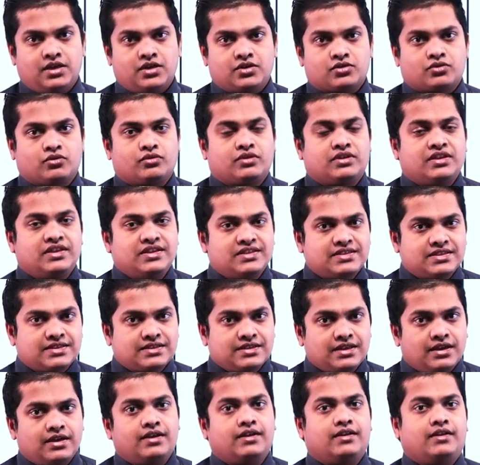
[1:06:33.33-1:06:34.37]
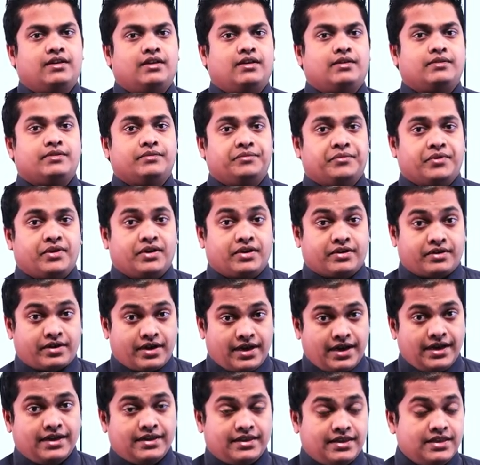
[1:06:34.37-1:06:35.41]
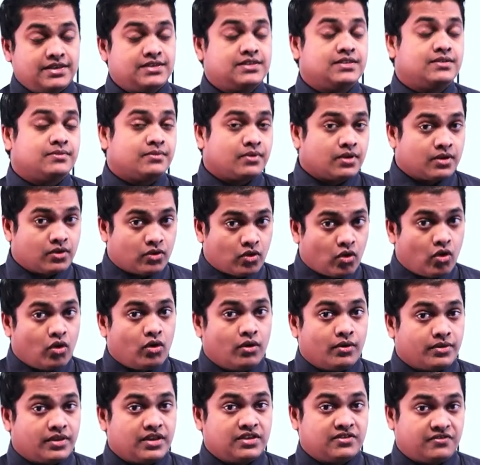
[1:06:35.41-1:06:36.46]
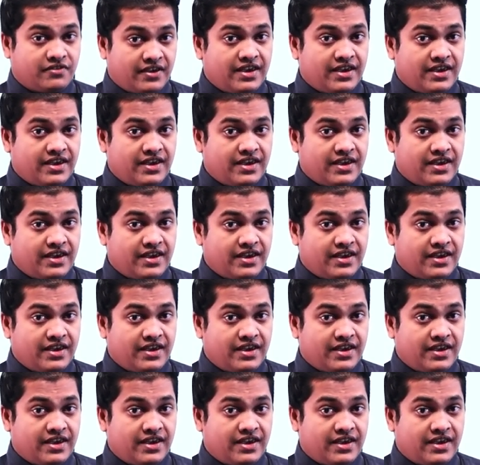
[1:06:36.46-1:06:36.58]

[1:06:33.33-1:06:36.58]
So this this